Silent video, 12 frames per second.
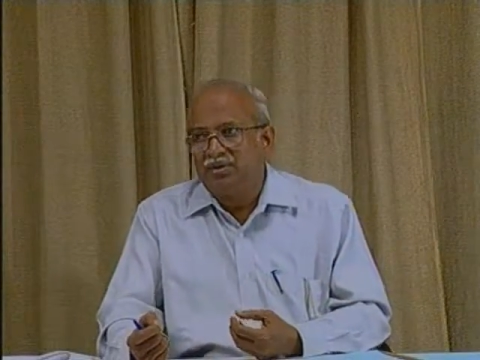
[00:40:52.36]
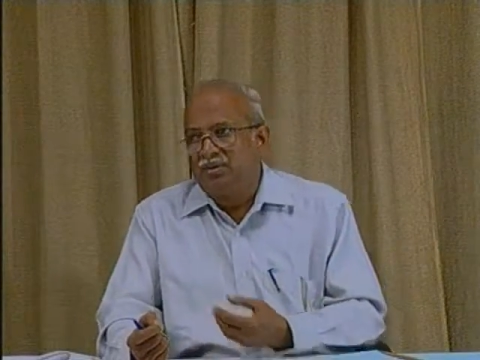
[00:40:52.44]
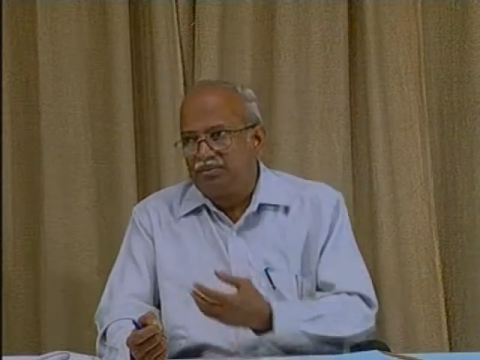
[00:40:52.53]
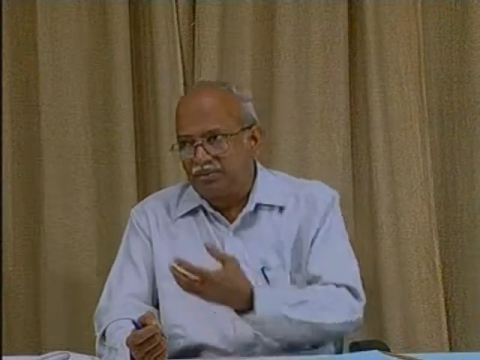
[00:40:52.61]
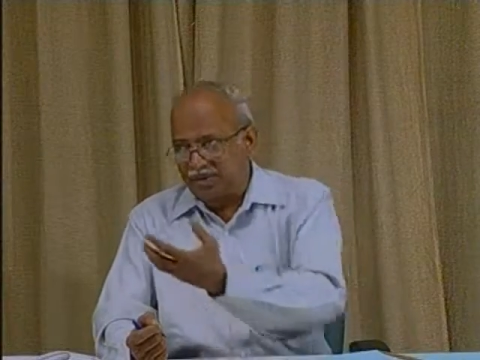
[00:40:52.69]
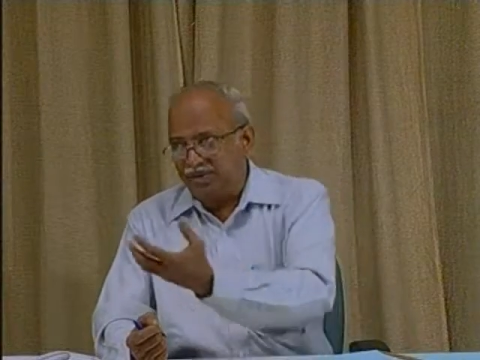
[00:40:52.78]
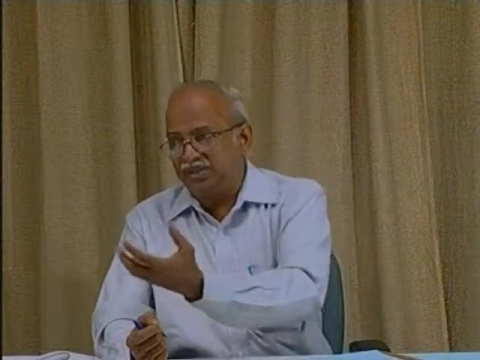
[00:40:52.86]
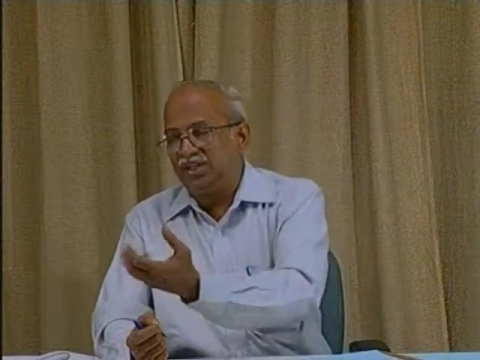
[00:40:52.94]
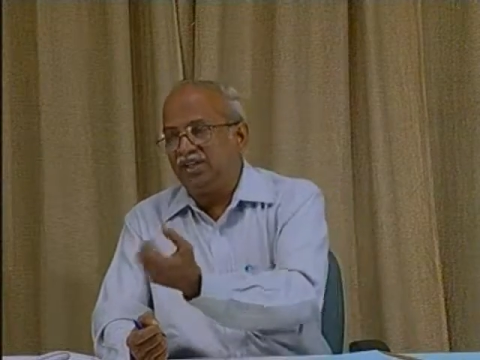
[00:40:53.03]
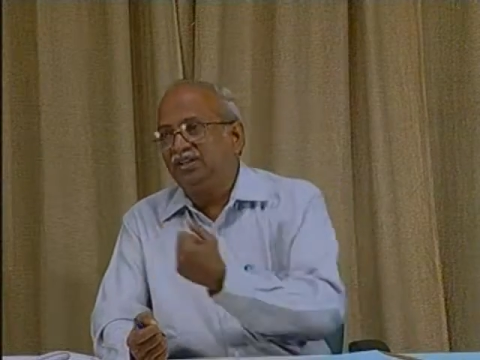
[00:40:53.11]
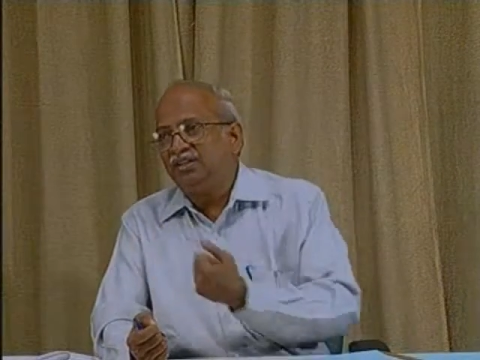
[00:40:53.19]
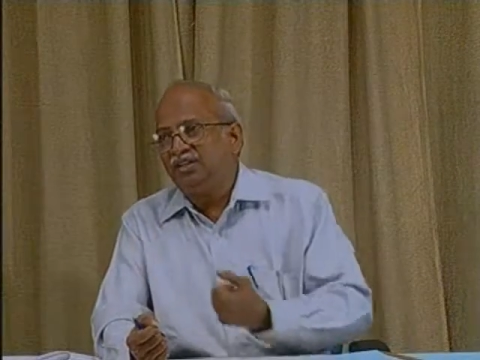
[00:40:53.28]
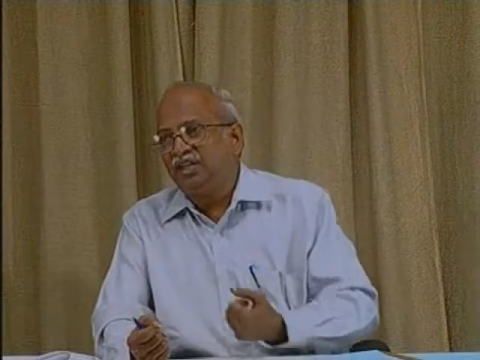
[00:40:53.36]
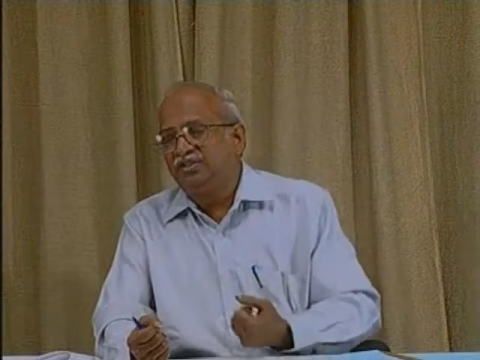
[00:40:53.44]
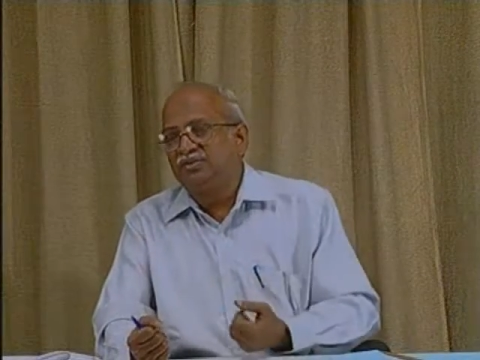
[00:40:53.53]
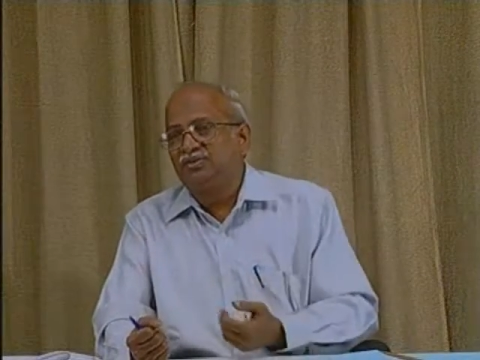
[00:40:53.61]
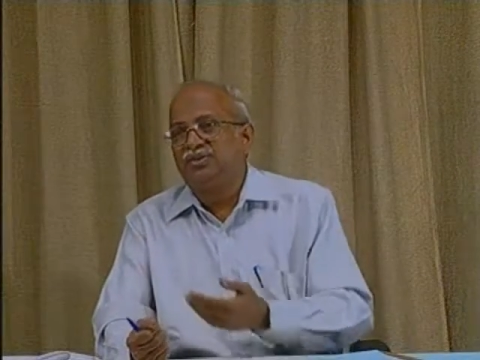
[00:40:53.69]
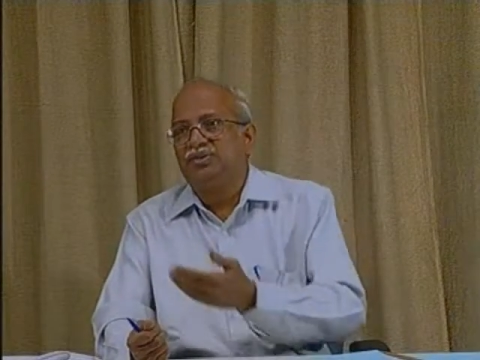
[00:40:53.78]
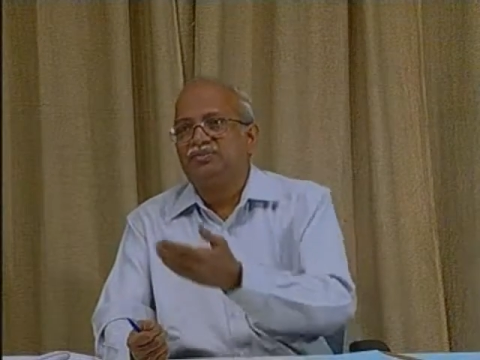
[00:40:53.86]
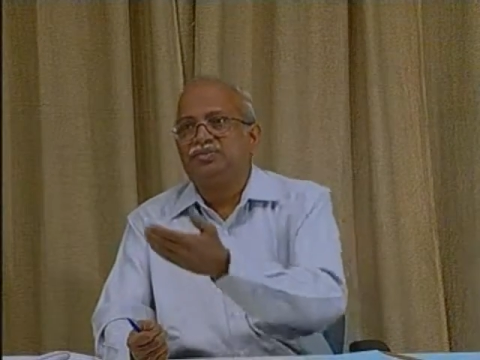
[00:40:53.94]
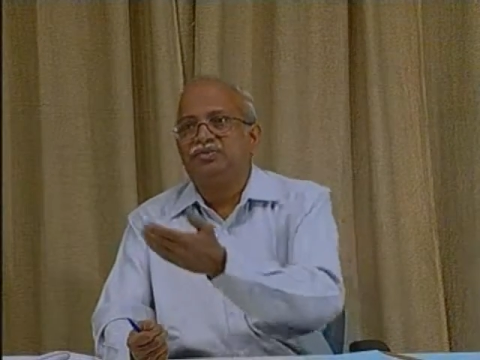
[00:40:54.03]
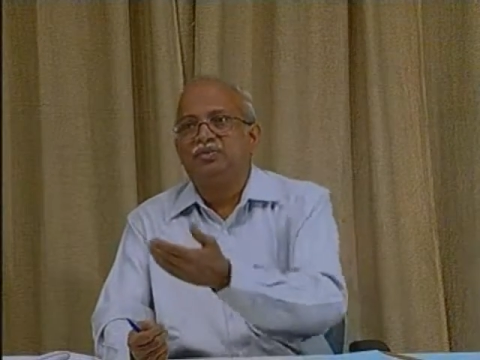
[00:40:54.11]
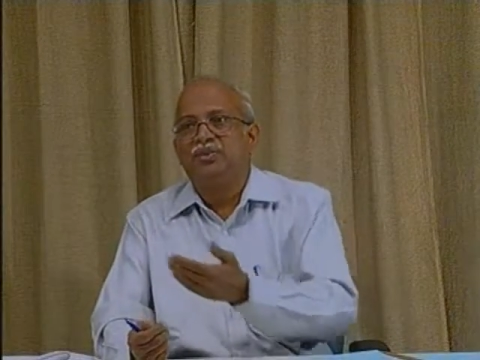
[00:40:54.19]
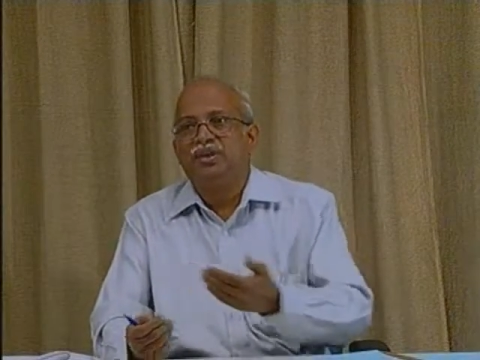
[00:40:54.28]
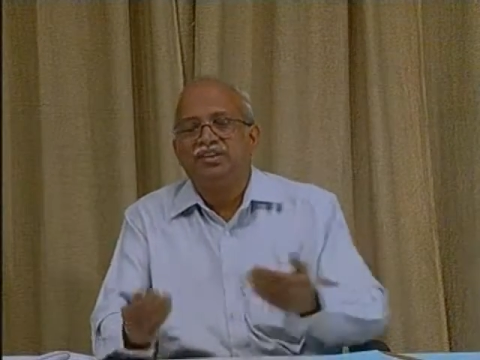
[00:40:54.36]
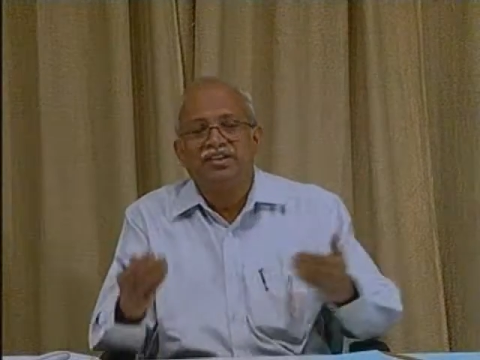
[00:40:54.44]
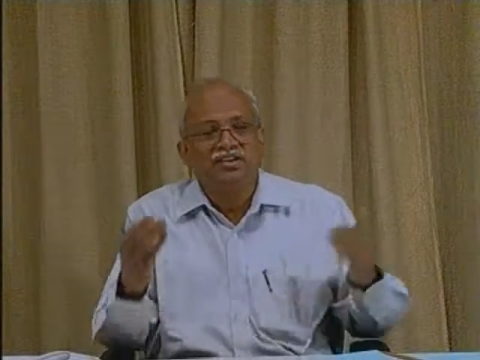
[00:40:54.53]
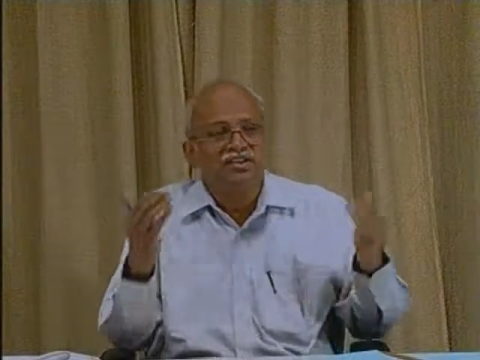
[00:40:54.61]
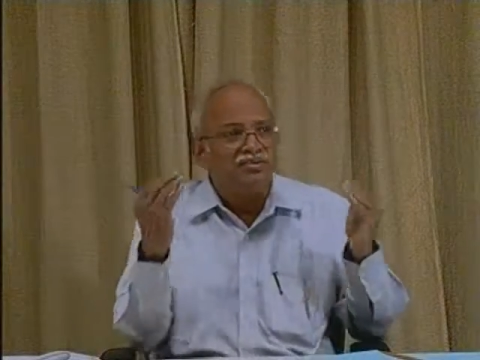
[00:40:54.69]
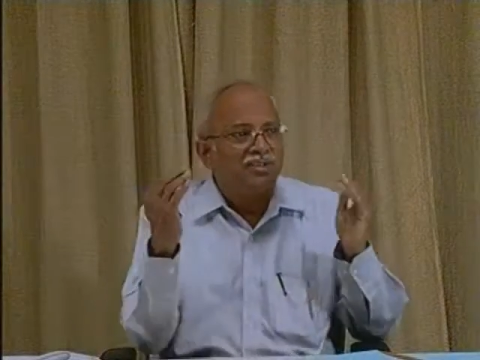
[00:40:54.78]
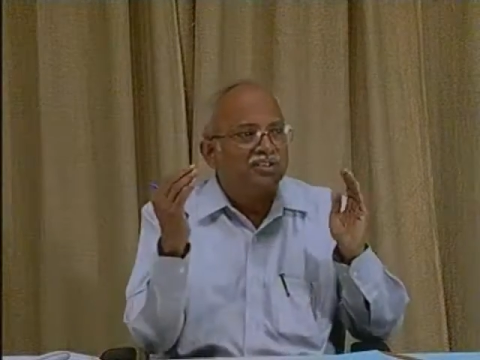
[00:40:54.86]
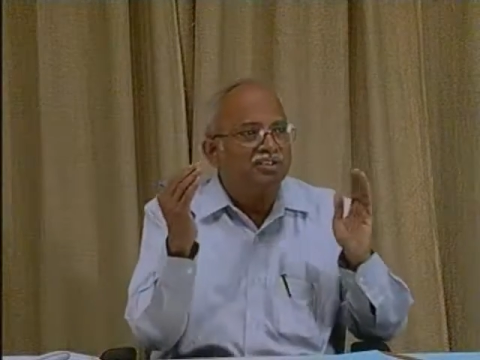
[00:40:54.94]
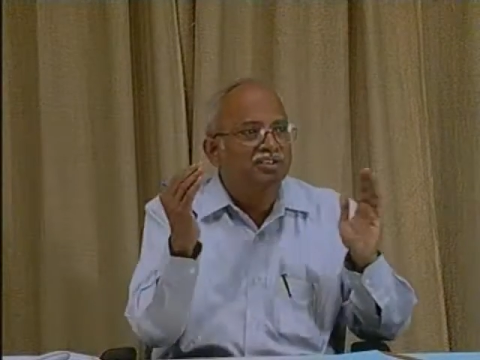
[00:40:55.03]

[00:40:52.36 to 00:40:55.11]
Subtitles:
particularly in case of ships where there is a big